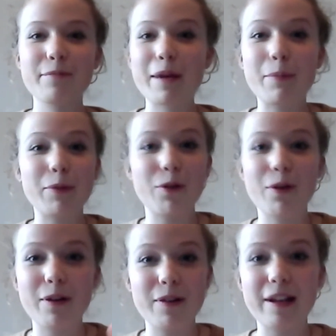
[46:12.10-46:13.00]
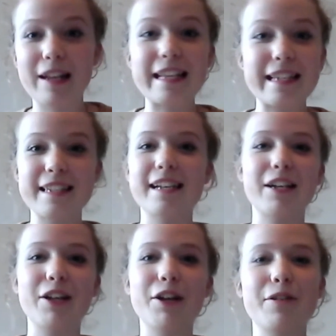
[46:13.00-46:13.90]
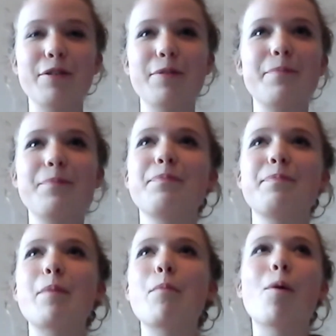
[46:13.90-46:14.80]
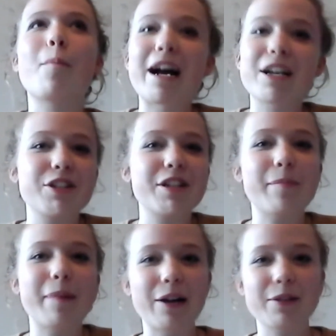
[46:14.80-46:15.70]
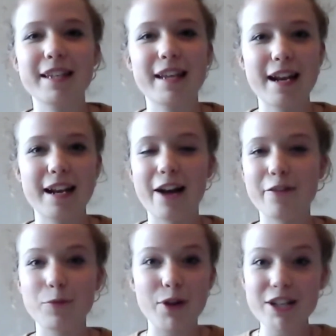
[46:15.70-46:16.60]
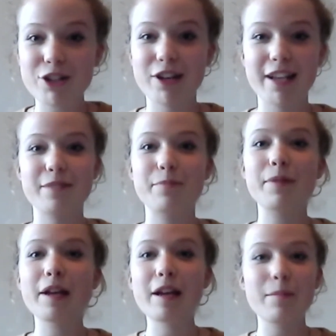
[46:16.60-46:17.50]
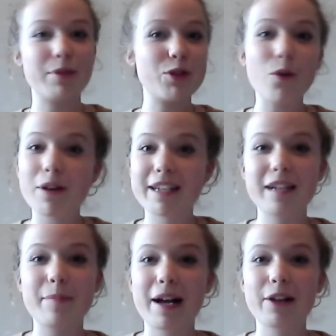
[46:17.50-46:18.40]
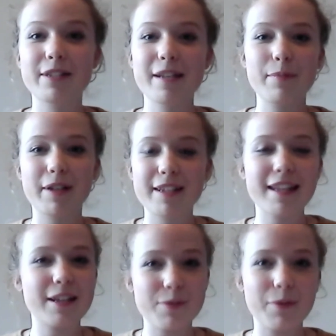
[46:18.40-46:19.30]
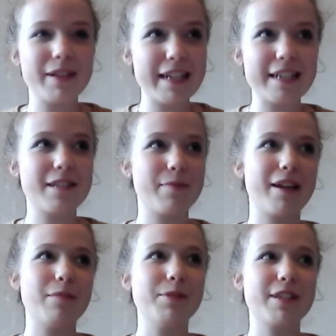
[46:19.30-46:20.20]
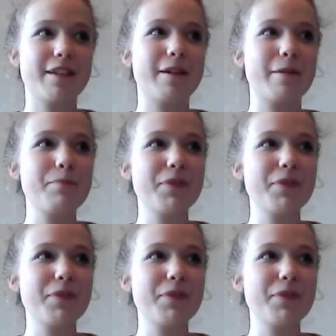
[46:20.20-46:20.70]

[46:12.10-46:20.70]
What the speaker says: people who are listening are going to be more passionate about it and have more interest and be talking about it, because that's what we need to be able to